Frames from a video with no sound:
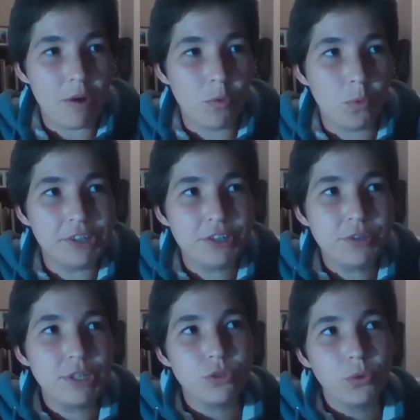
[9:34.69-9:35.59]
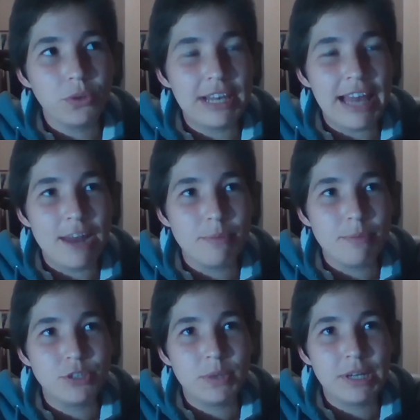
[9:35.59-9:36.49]
where do we draw the line
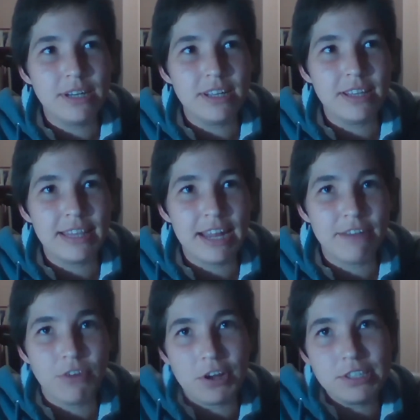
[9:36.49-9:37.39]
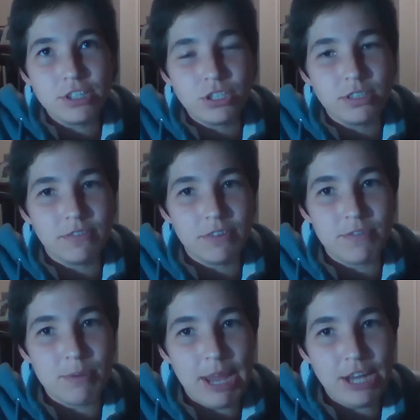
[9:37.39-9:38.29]
between the advantages of
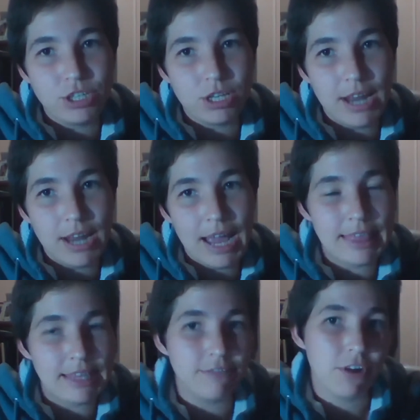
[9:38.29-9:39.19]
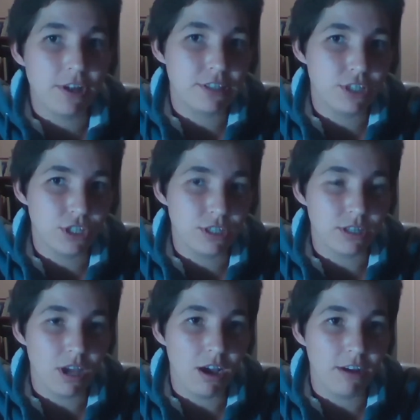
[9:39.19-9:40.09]
inflammation and the
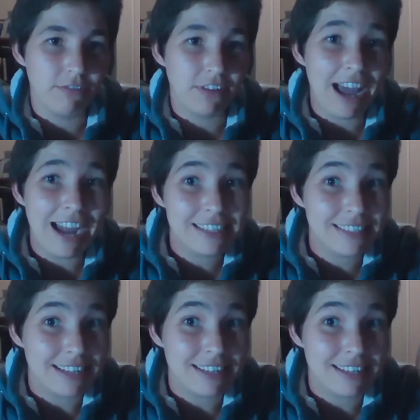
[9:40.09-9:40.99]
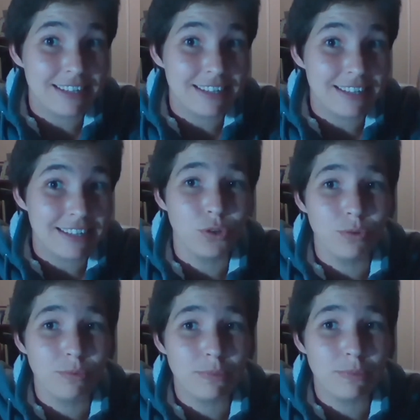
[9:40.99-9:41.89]
advantages of icing to
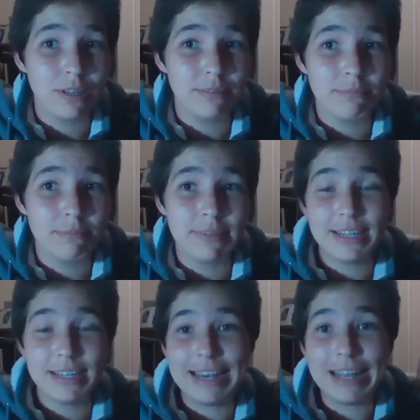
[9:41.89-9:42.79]
mm-hmm.